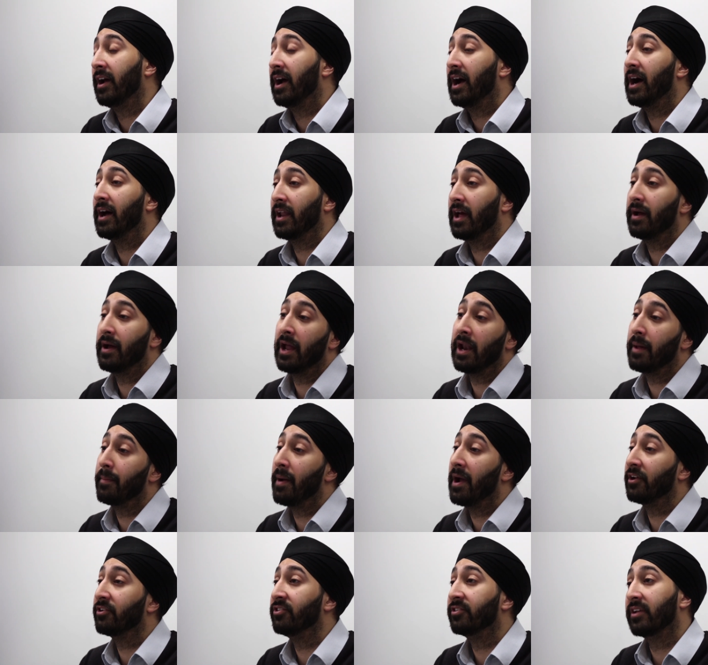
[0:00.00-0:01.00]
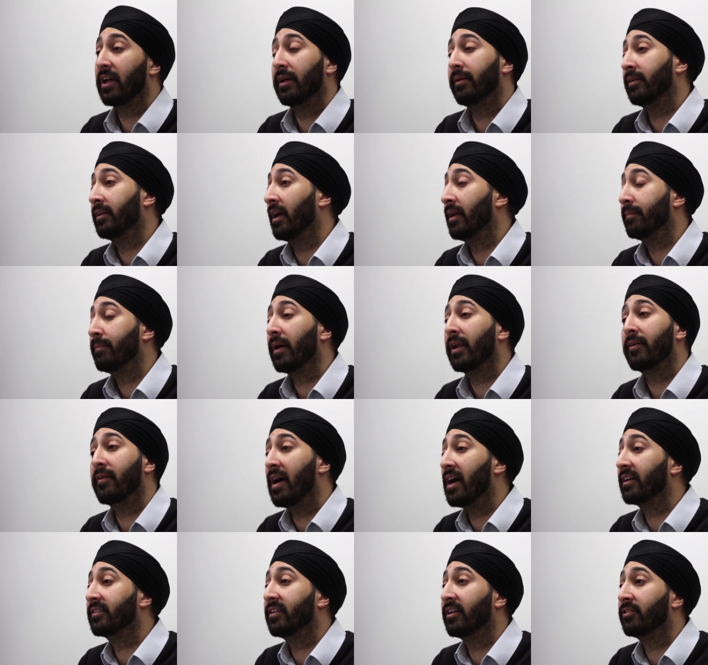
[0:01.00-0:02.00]
and our patients get better
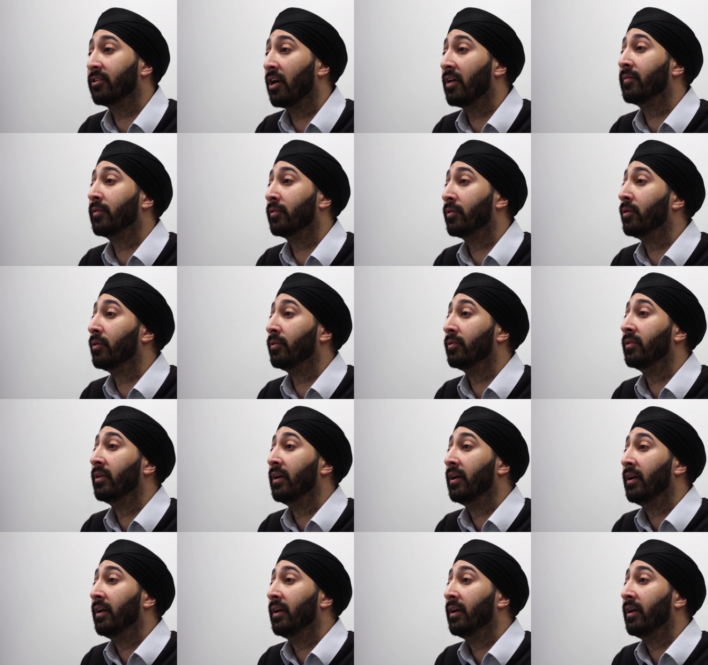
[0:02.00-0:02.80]
access overall.